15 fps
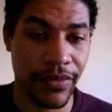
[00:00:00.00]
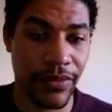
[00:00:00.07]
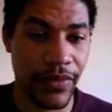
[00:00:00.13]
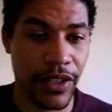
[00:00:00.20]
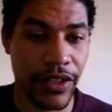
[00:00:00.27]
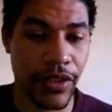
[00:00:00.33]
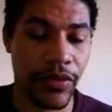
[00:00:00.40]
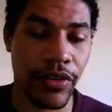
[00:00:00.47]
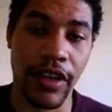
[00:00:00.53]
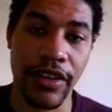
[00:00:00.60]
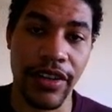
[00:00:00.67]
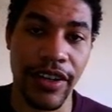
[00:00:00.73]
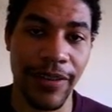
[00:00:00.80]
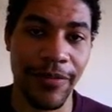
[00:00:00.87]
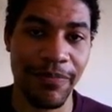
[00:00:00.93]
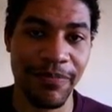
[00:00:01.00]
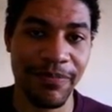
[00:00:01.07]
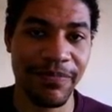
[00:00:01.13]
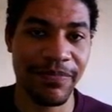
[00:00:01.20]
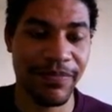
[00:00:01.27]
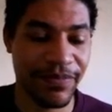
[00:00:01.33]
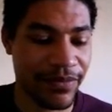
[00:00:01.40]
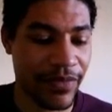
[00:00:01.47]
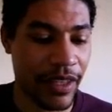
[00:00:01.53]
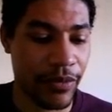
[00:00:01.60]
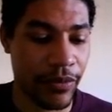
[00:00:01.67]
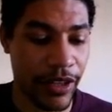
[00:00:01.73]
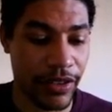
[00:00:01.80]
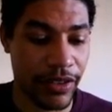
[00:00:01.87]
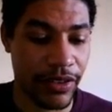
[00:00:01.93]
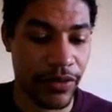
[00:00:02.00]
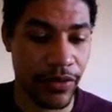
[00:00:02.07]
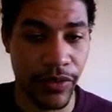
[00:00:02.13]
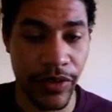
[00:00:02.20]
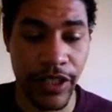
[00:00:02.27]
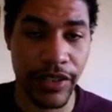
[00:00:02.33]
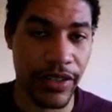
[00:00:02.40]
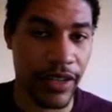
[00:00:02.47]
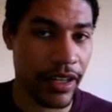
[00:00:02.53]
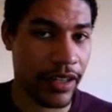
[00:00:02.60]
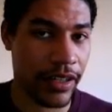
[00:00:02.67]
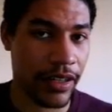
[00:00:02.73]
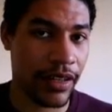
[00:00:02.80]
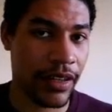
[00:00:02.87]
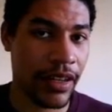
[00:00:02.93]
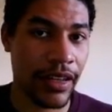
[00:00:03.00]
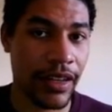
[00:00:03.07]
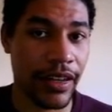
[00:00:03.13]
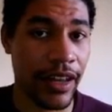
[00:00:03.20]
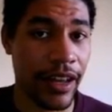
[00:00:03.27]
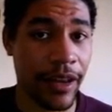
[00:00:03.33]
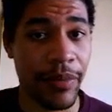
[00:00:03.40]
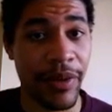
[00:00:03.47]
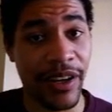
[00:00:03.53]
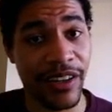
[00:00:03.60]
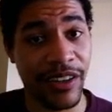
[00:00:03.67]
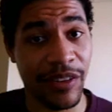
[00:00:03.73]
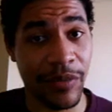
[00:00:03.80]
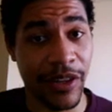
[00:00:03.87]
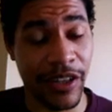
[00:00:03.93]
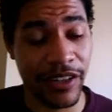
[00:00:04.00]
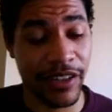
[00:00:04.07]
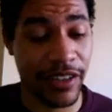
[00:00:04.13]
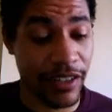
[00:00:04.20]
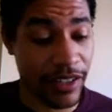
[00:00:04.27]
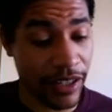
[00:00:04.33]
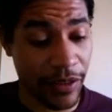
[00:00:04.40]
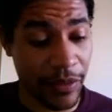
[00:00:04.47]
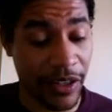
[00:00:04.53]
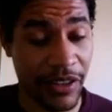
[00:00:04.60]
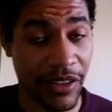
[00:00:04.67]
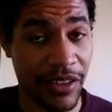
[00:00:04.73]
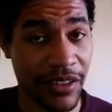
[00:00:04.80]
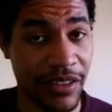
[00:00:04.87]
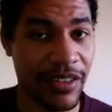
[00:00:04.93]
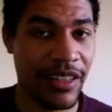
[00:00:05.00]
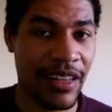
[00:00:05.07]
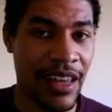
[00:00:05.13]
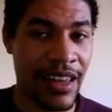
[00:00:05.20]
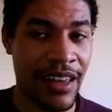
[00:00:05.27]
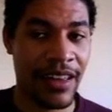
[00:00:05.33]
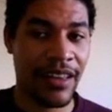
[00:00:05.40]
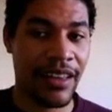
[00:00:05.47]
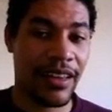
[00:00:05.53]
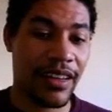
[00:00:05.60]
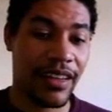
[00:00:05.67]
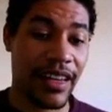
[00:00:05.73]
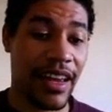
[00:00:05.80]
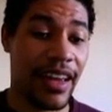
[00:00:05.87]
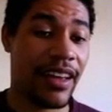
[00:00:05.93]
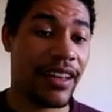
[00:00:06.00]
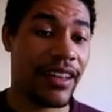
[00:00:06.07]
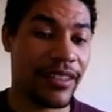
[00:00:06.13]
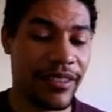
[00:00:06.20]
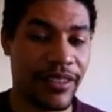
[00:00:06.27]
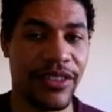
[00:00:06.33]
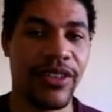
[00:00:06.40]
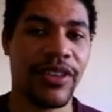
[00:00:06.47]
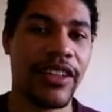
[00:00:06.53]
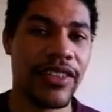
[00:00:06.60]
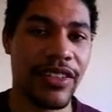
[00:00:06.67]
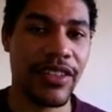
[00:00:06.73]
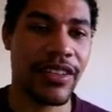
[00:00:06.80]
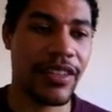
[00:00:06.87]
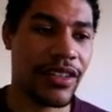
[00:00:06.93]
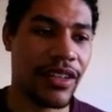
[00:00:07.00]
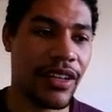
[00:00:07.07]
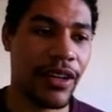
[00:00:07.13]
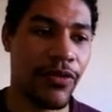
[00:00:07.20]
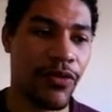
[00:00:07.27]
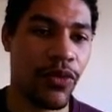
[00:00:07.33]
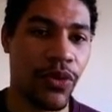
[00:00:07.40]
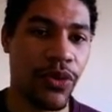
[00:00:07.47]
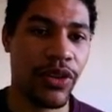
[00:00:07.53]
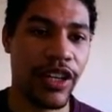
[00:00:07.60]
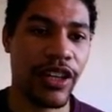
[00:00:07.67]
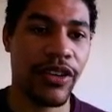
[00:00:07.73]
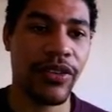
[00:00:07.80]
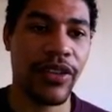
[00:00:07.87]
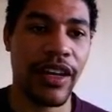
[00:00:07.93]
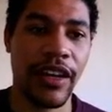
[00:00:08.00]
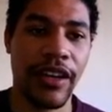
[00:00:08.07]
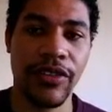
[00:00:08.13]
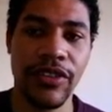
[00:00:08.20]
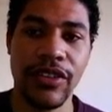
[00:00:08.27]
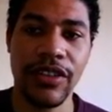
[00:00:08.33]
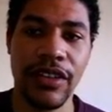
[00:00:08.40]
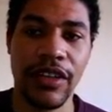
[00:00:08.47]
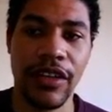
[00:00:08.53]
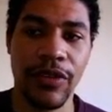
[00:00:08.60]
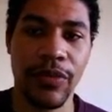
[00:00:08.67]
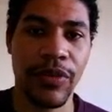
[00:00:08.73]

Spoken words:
Saves a lot of time. Makes redesigning it not a pain in the butt and take a month. Yeah. So that's it for Nihon ALT. I hope you